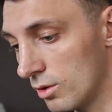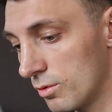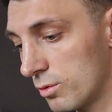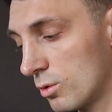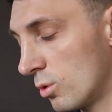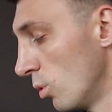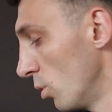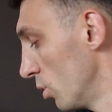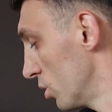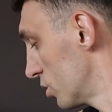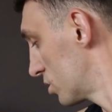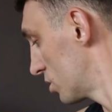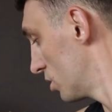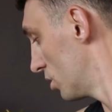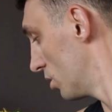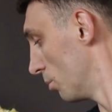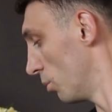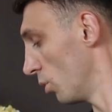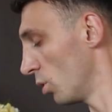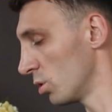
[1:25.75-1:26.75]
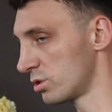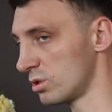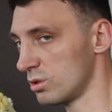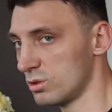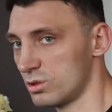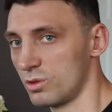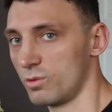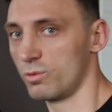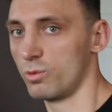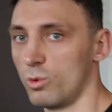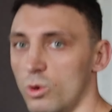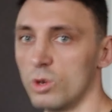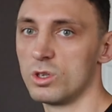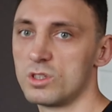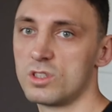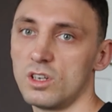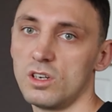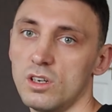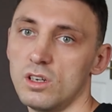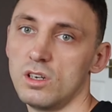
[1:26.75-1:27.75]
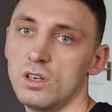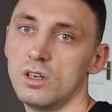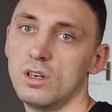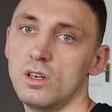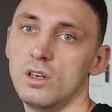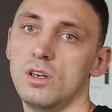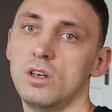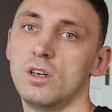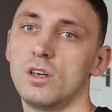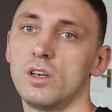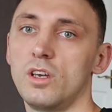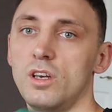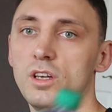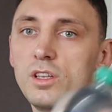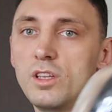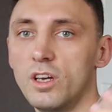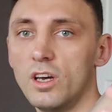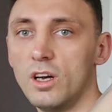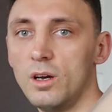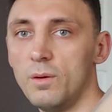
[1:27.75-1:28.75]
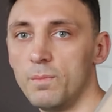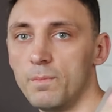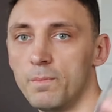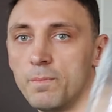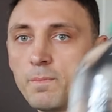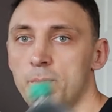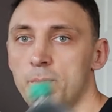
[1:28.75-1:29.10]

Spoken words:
of course bottles of water. Here they are.